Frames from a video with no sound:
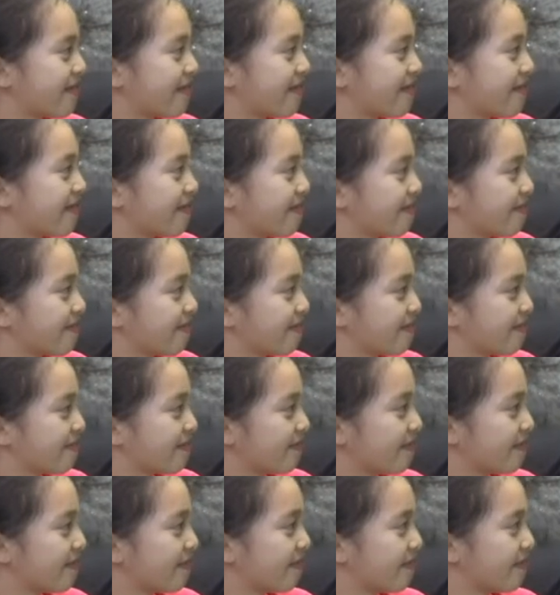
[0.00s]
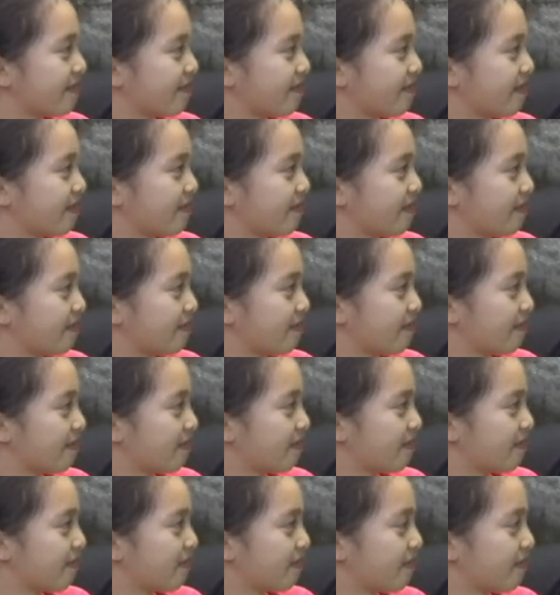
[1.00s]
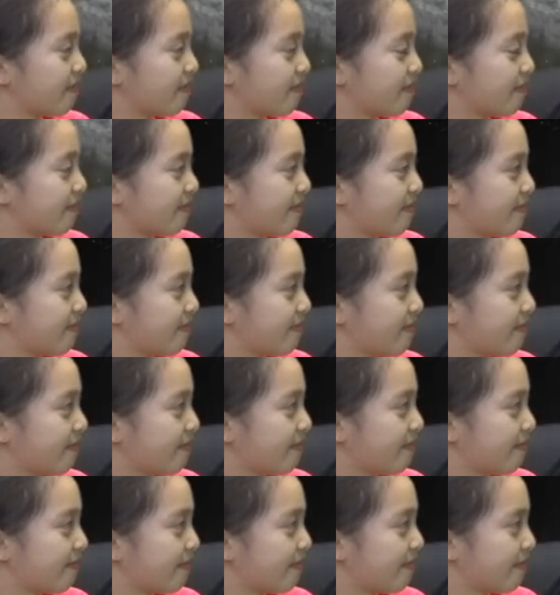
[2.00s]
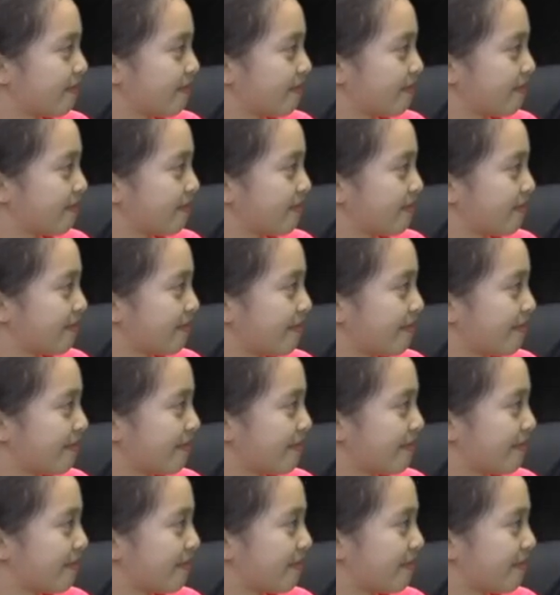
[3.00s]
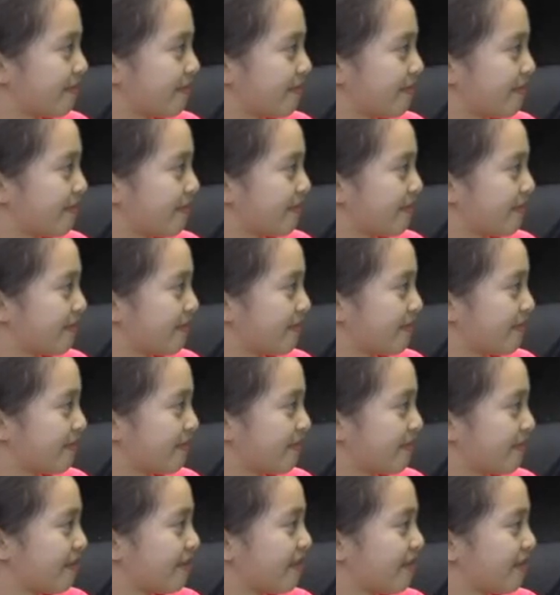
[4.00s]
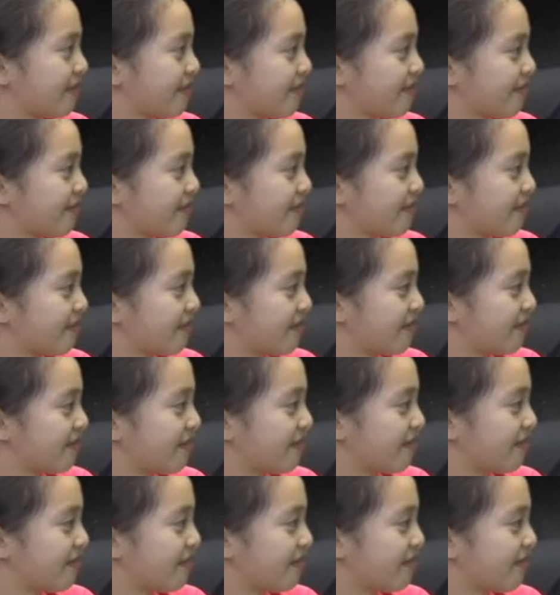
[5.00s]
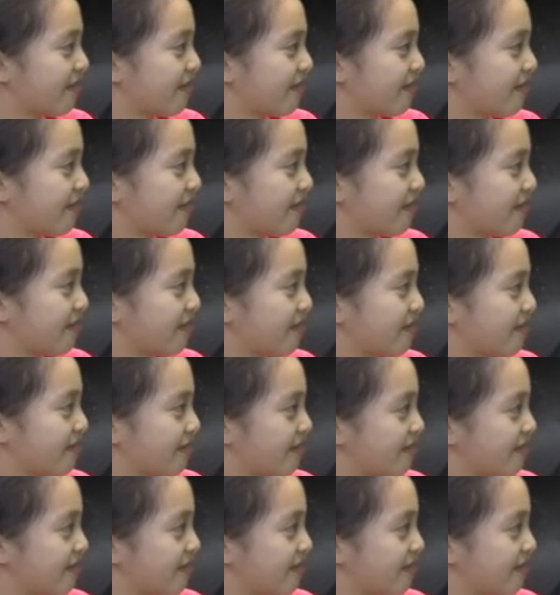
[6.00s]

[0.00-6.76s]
(not speaking)